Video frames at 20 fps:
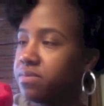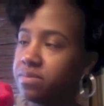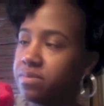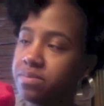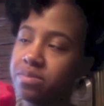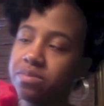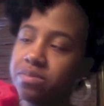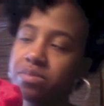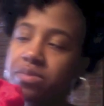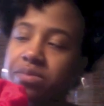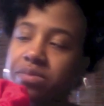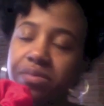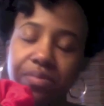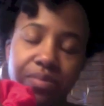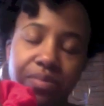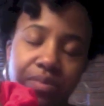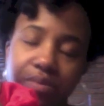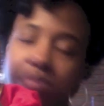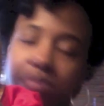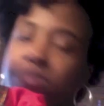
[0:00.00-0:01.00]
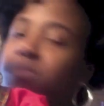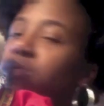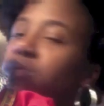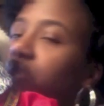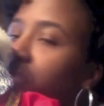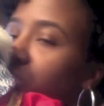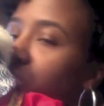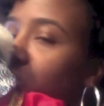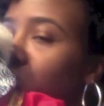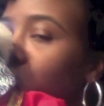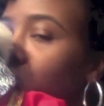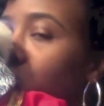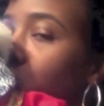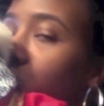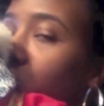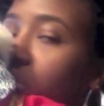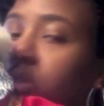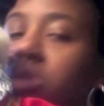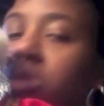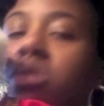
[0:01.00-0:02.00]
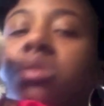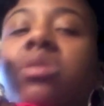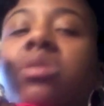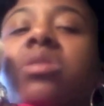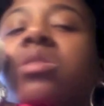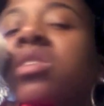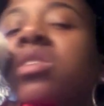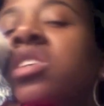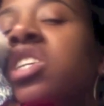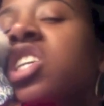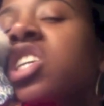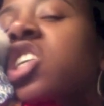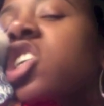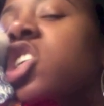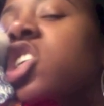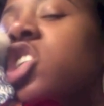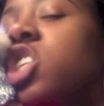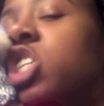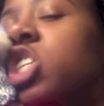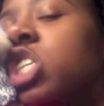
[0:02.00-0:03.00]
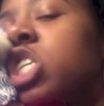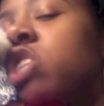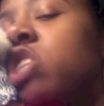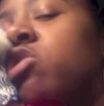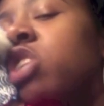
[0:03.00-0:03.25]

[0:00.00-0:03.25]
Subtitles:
[no speech]